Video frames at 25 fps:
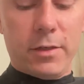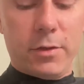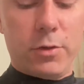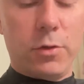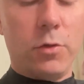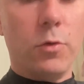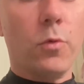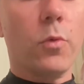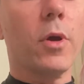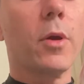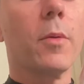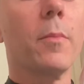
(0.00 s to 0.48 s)

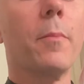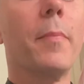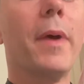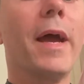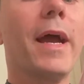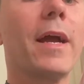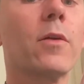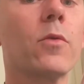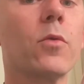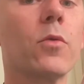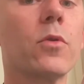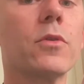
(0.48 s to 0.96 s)
do wear
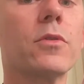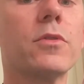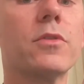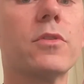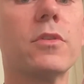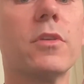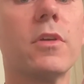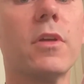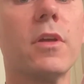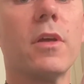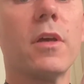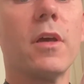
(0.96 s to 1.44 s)
backwards.
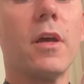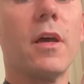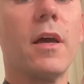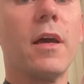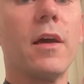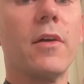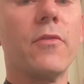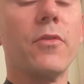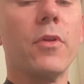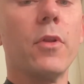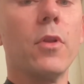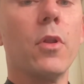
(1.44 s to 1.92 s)
I
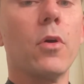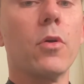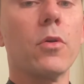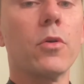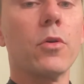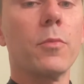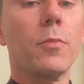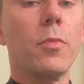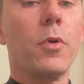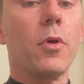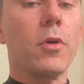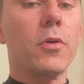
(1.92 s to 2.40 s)
have the longer
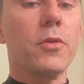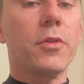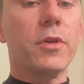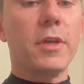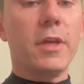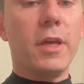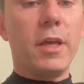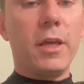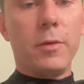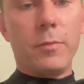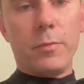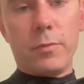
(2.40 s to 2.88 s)
part of the
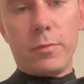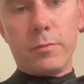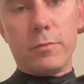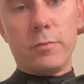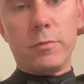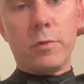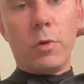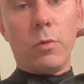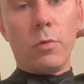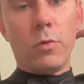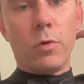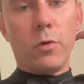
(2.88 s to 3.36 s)
cape
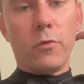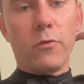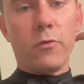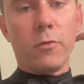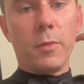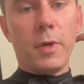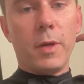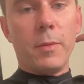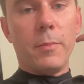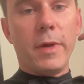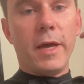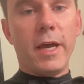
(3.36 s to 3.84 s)
going over
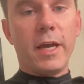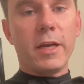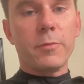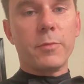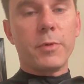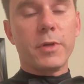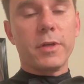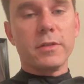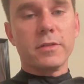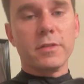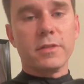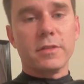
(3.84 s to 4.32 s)
my back
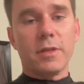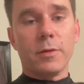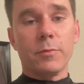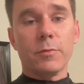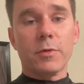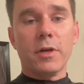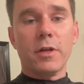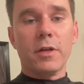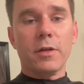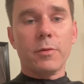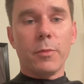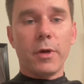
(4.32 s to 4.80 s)
because as I'm
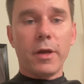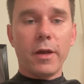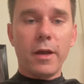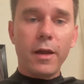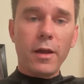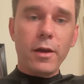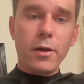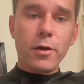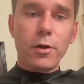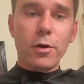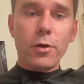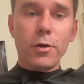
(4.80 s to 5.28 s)
cutting my
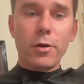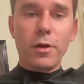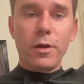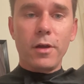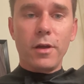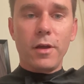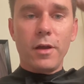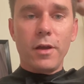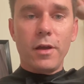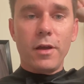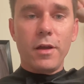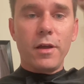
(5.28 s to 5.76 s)
hair,
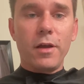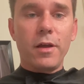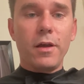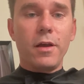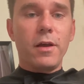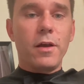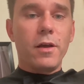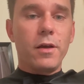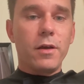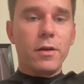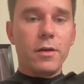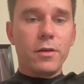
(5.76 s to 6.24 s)

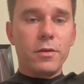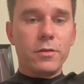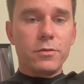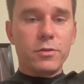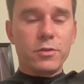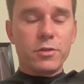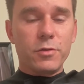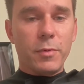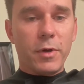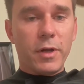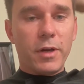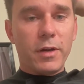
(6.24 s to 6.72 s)

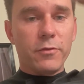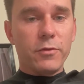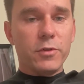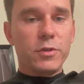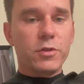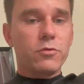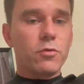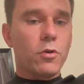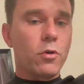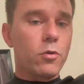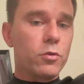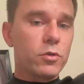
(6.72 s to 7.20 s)
just about every
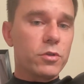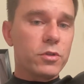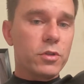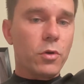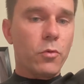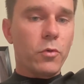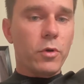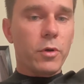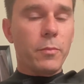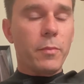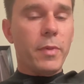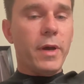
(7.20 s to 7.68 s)
stroke is
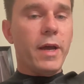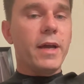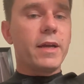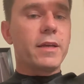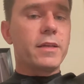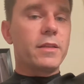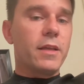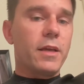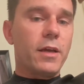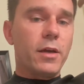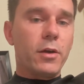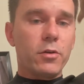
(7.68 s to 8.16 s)
going back
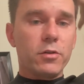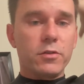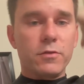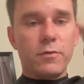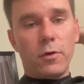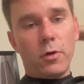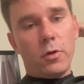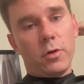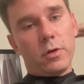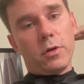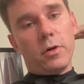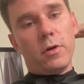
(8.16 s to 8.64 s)
and the hair is
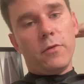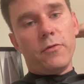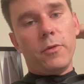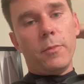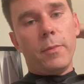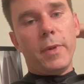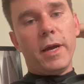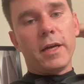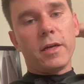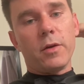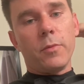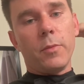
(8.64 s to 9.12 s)
falling off the
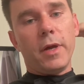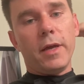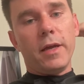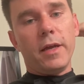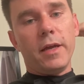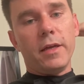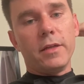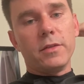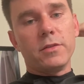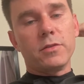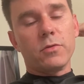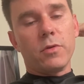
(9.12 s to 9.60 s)
back of my
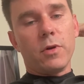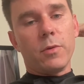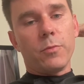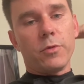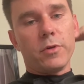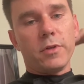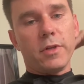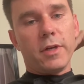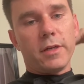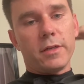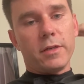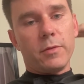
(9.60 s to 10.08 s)
head. So I'm
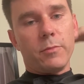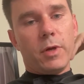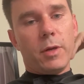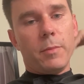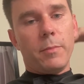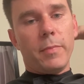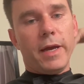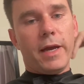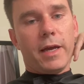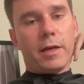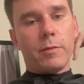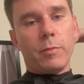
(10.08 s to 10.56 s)
protecting my
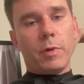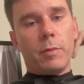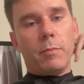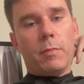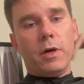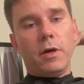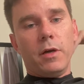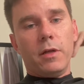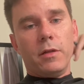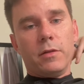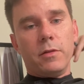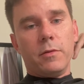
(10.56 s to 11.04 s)
back, my
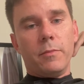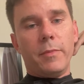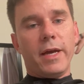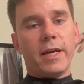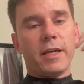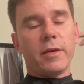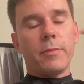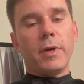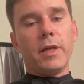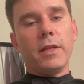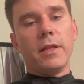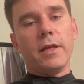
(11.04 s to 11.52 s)
butt, and the back
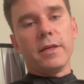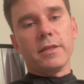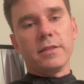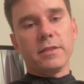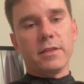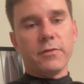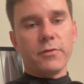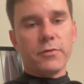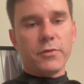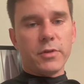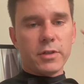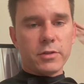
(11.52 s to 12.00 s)
of my legs and
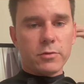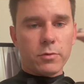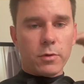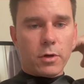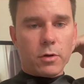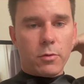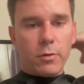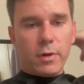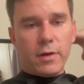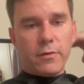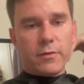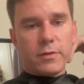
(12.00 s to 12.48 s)
everything, so I
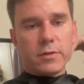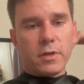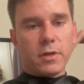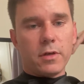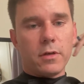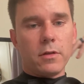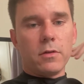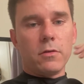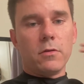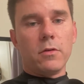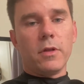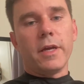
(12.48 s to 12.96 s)
don't have a ton
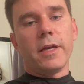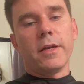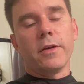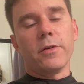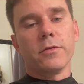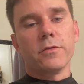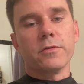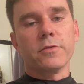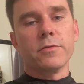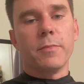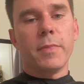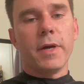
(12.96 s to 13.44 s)
of little
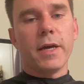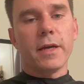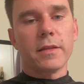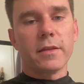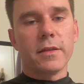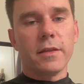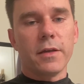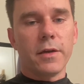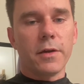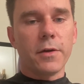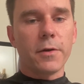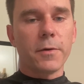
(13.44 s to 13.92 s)
hairs back
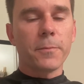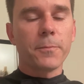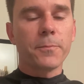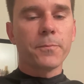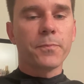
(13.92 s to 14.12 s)
there.